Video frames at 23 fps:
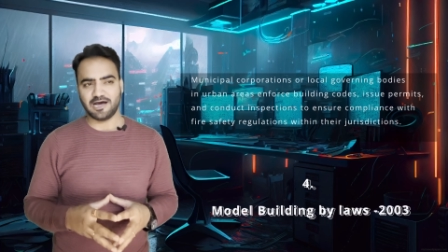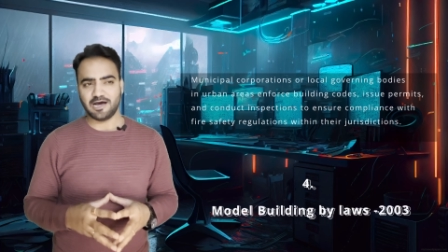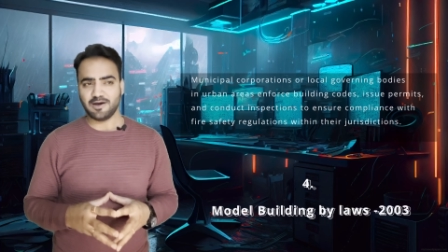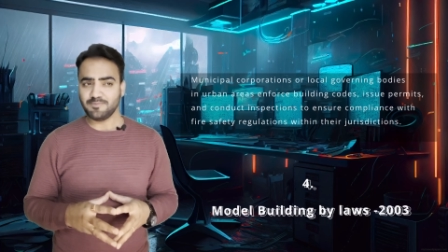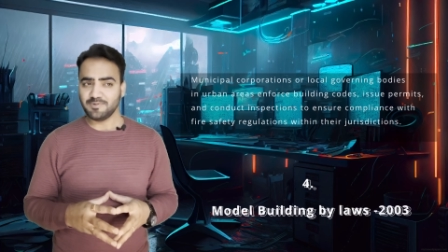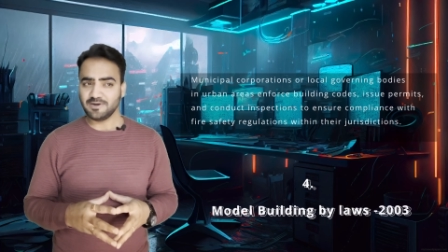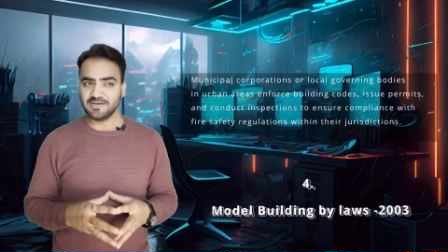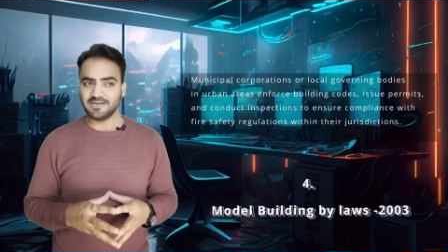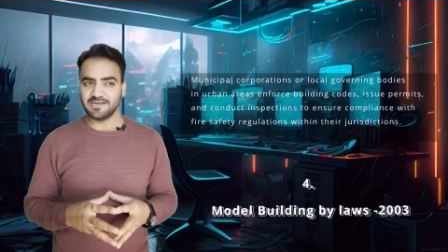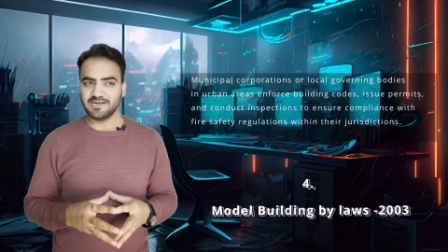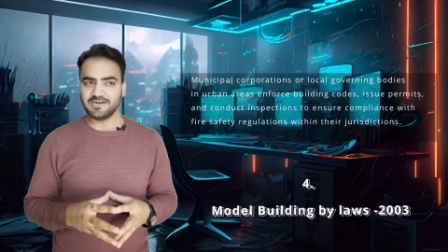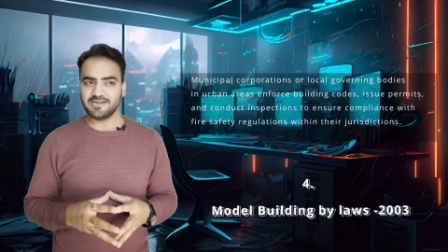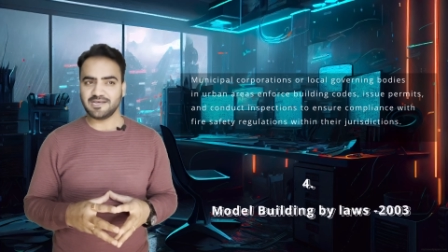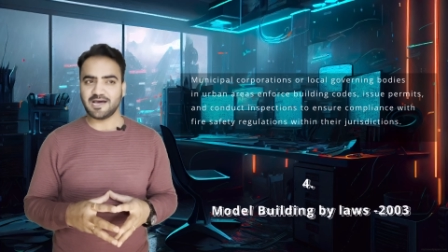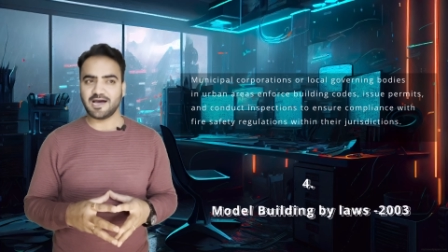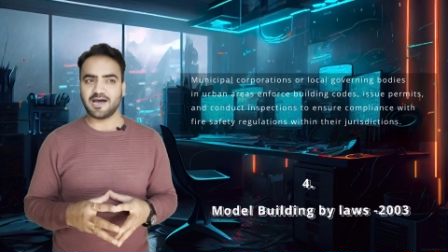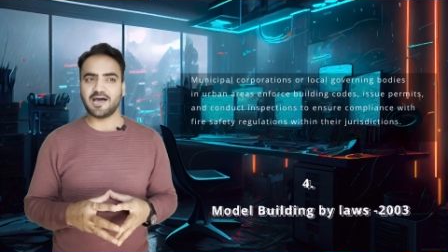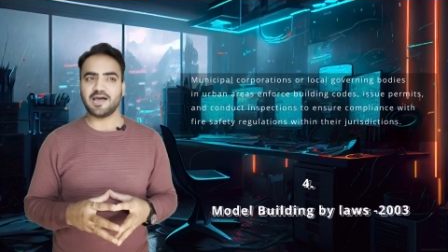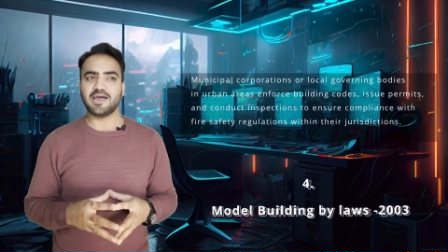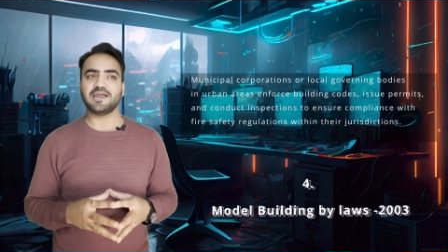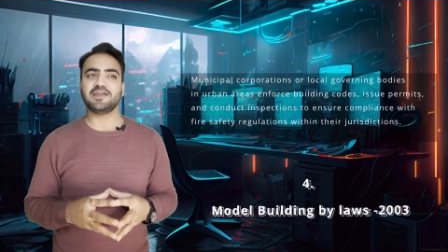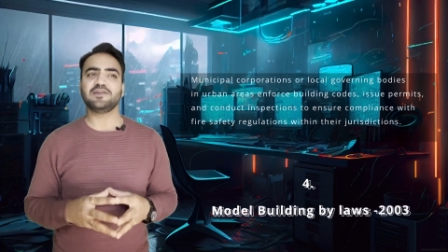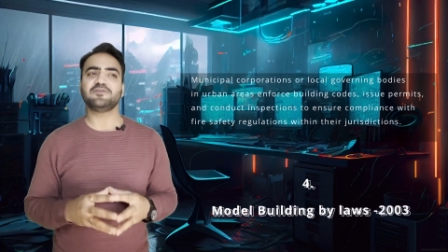urban
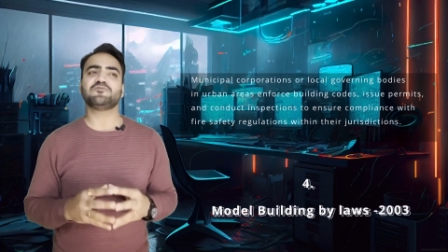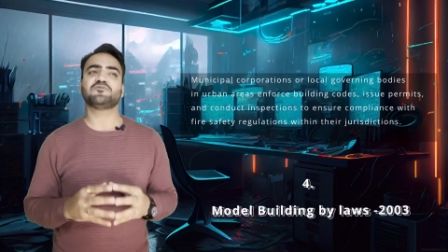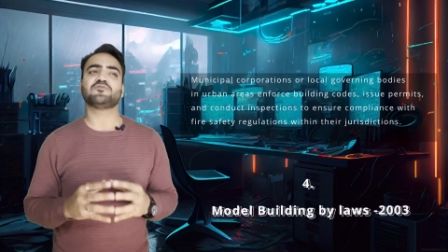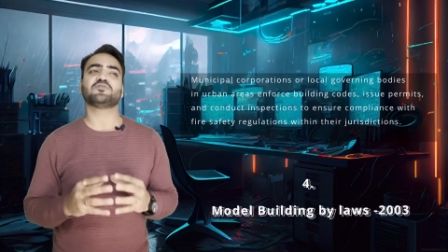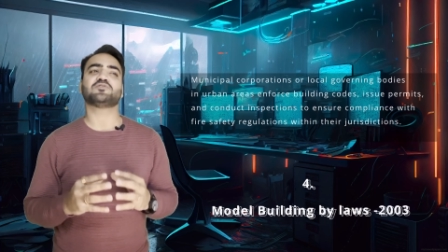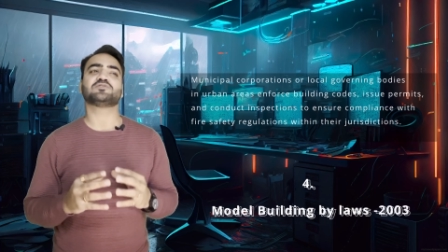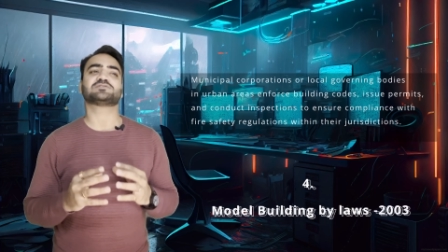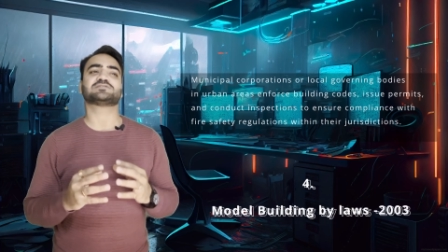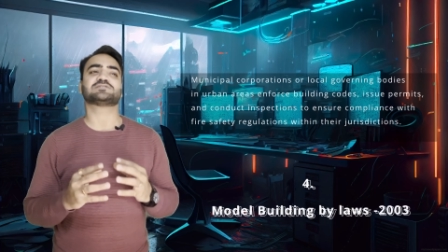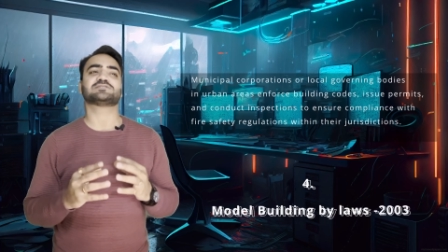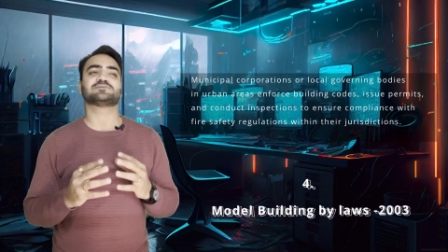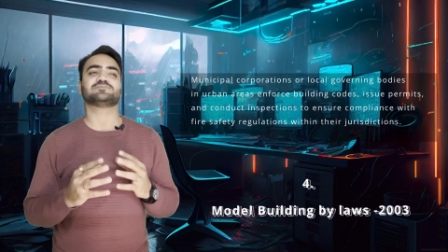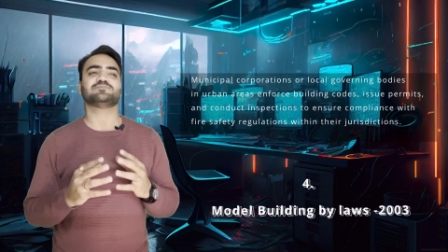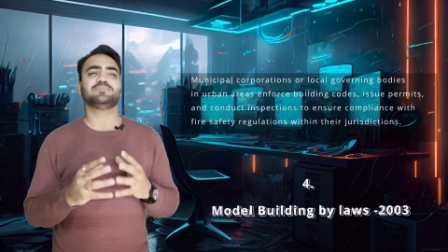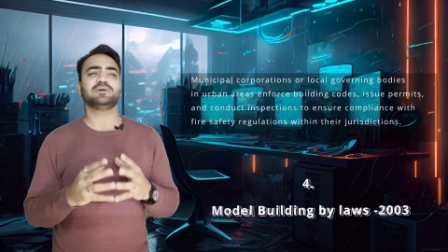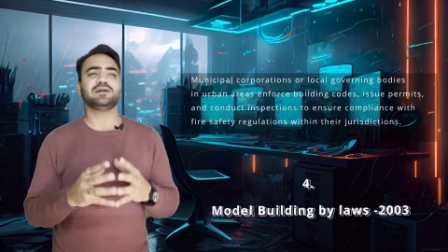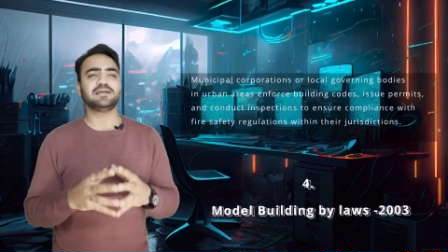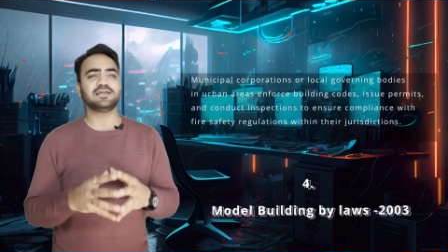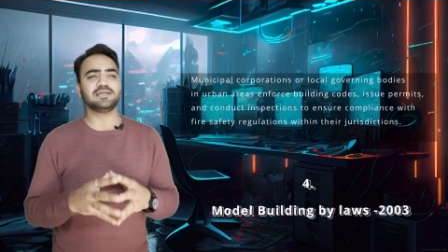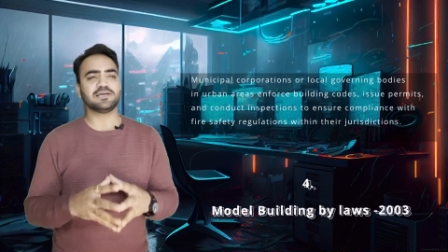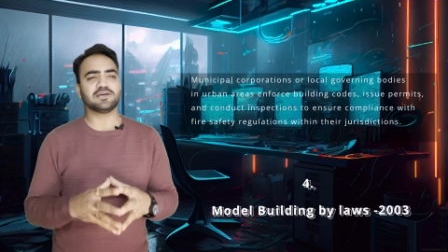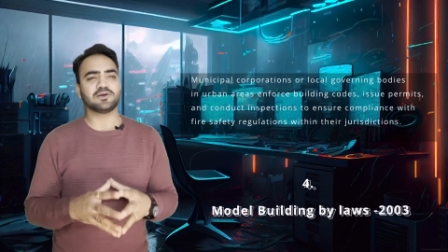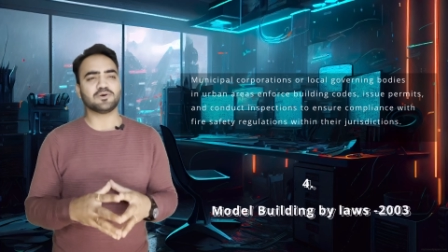area enforces
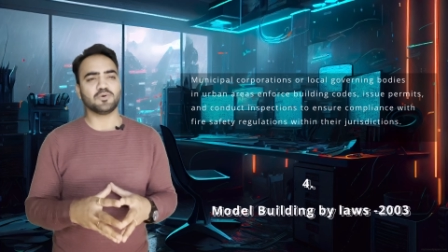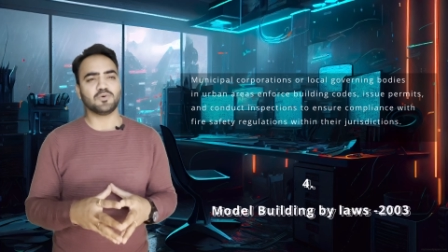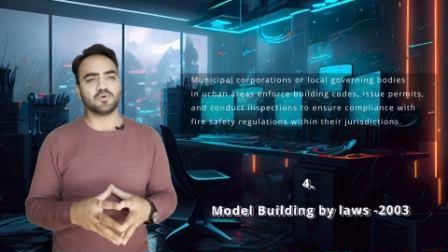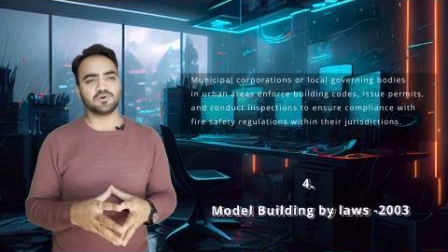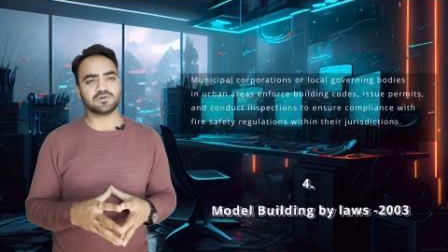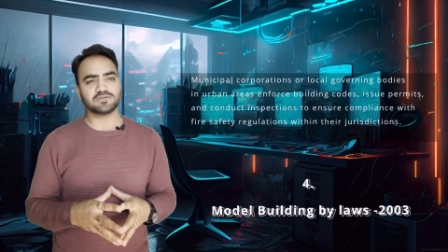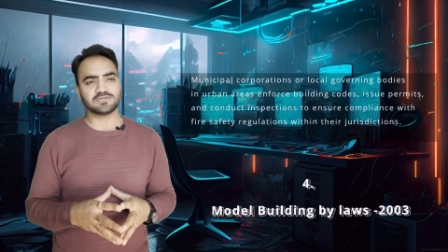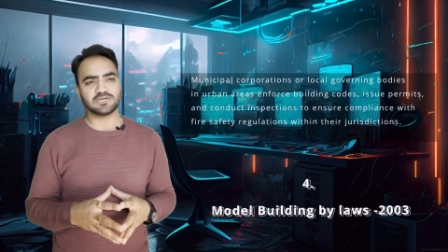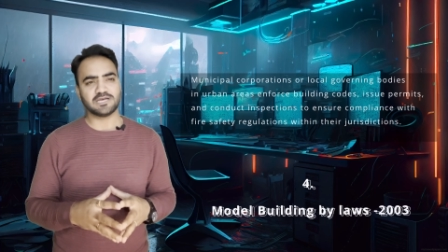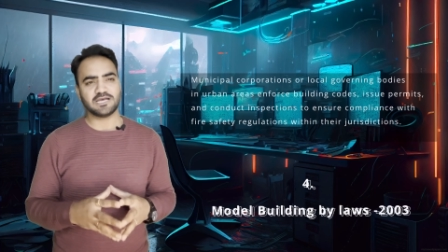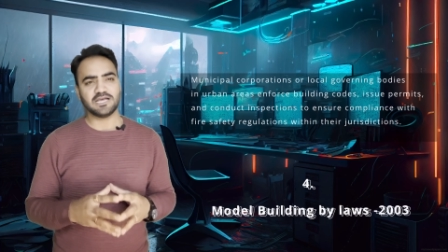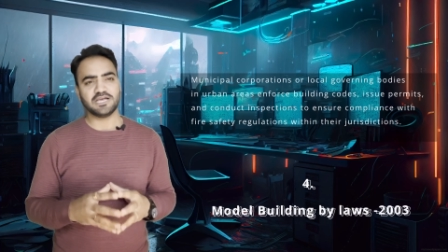building codes,